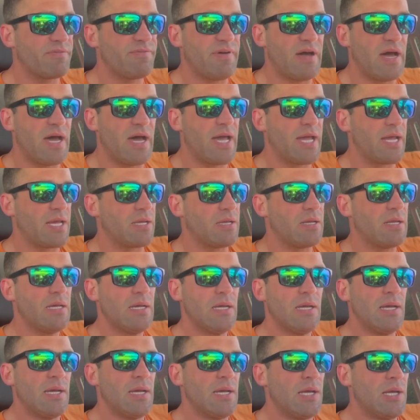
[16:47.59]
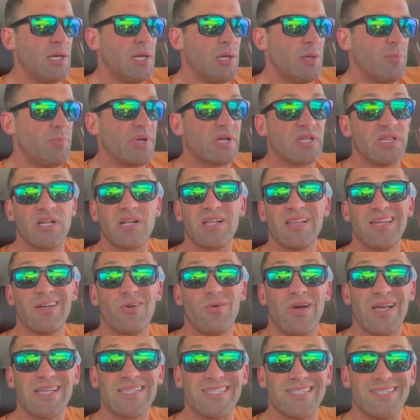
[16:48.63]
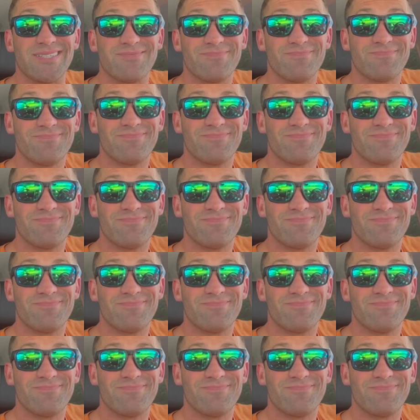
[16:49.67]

fine, but clearly it wasn't.